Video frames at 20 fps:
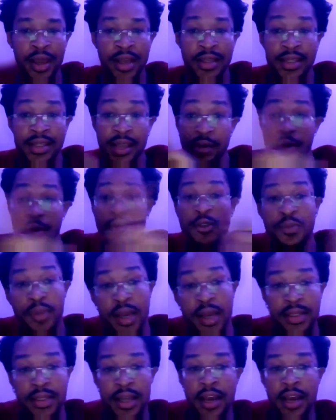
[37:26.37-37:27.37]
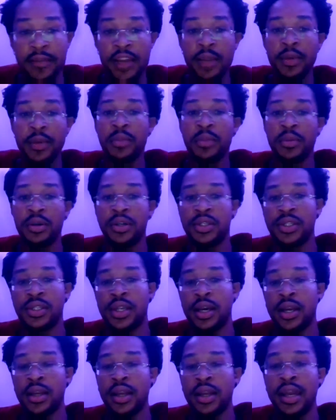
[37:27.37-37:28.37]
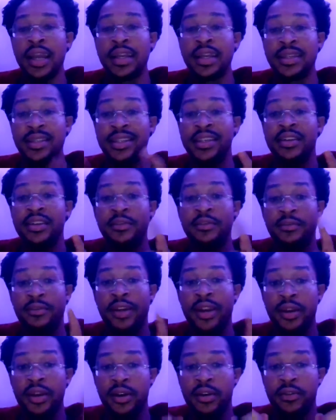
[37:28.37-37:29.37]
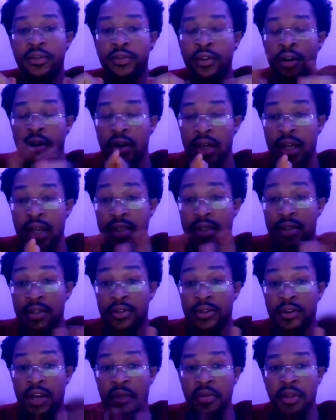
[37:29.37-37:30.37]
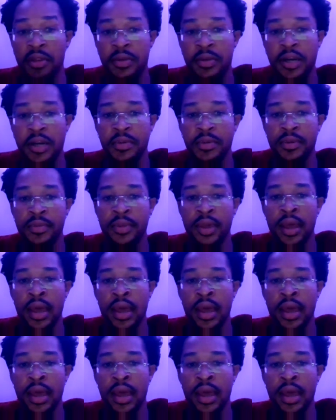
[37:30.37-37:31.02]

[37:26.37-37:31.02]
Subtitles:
Sarah was blessed to have Abraham on her side, a dear friend of God, as he's described in the Bible.